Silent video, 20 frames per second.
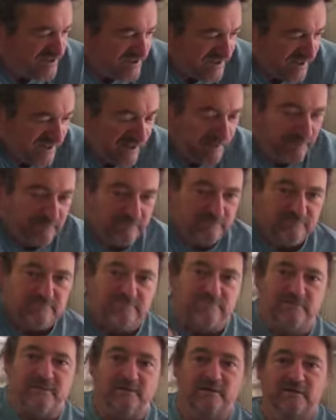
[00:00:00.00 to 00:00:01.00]
set up,
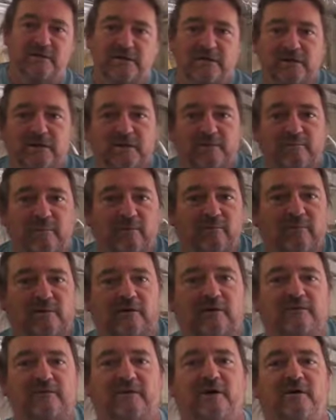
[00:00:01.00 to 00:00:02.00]
but we've
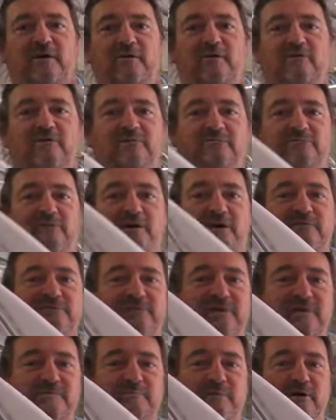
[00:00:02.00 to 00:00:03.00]
got the old
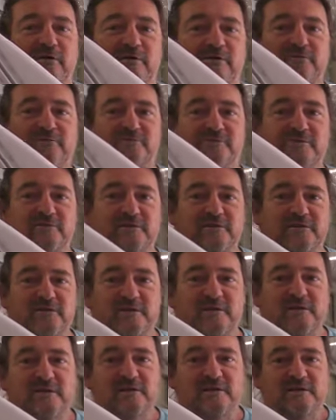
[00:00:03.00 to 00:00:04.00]
5-fin box.
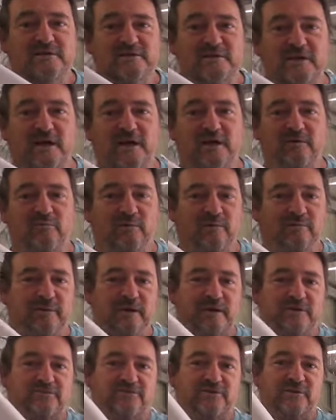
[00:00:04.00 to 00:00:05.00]
So what are we
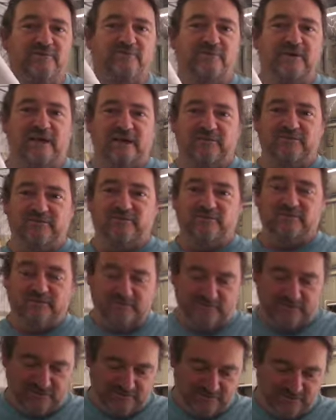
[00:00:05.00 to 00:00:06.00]
going to surf it as?
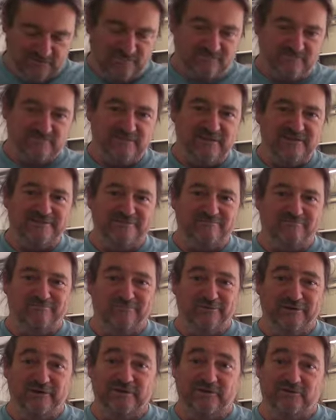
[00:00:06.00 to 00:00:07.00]
That's a
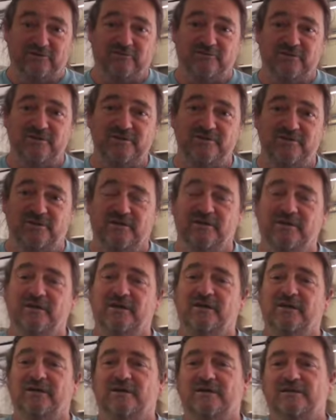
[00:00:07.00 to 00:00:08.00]
really good question.
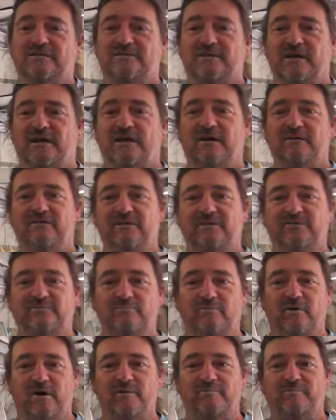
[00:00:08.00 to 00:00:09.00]
So this
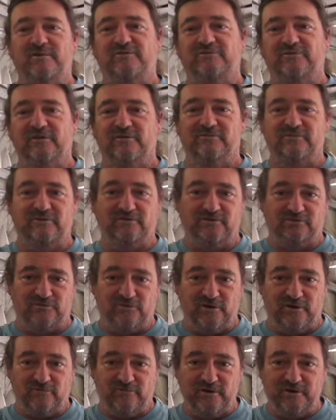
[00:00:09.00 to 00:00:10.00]
might be surfed as a
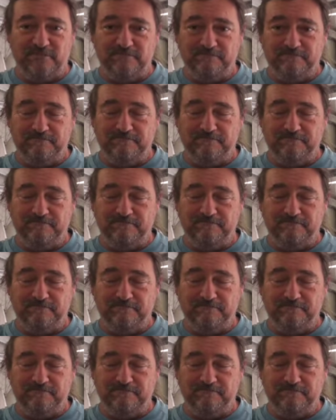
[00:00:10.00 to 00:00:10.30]
tri-fin.